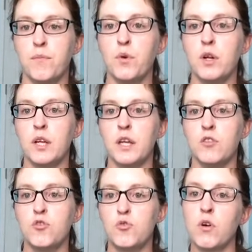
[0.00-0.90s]
really
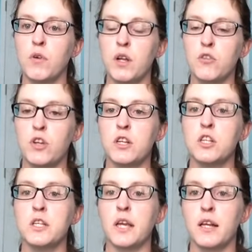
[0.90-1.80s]
strong color
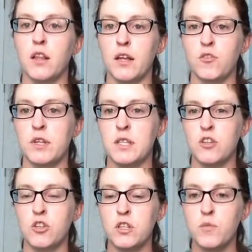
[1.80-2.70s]
changes. It kind of like
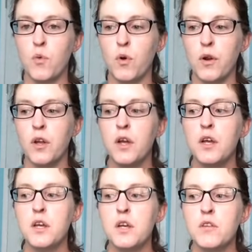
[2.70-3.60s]
transitions more.
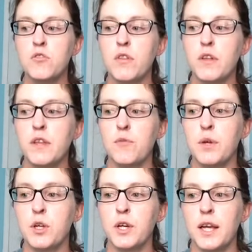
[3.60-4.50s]
So I thought that'd be
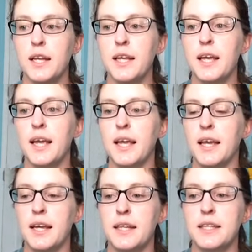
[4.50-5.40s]
good.
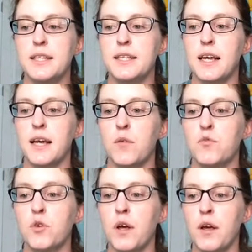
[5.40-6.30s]
And
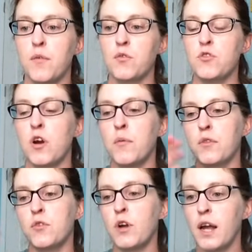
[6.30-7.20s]
so I will start
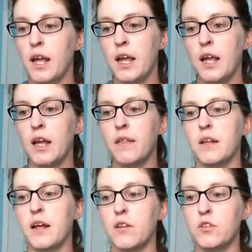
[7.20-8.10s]
with gray, and
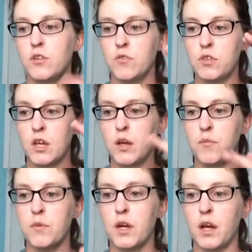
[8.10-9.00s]
then I'll do
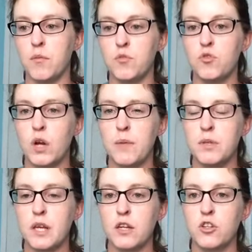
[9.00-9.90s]
some stripe
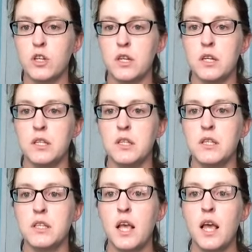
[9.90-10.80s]

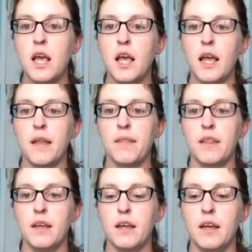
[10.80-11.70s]
sections, and
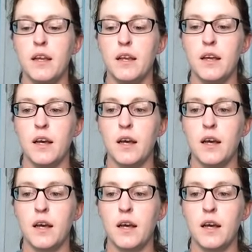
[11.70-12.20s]
then